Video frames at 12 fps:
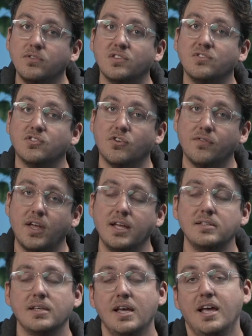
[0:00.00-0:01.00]
and
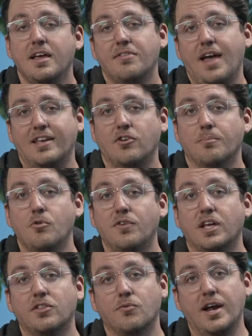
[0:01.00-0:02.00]
surveys that you're moving
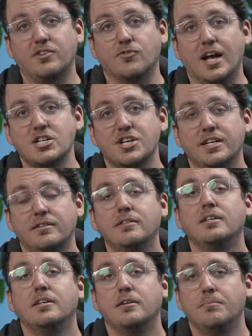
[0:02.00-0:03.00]
in the right direction,
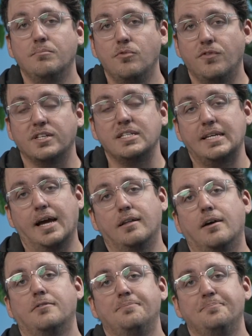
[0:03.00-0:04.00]
move it to yellow.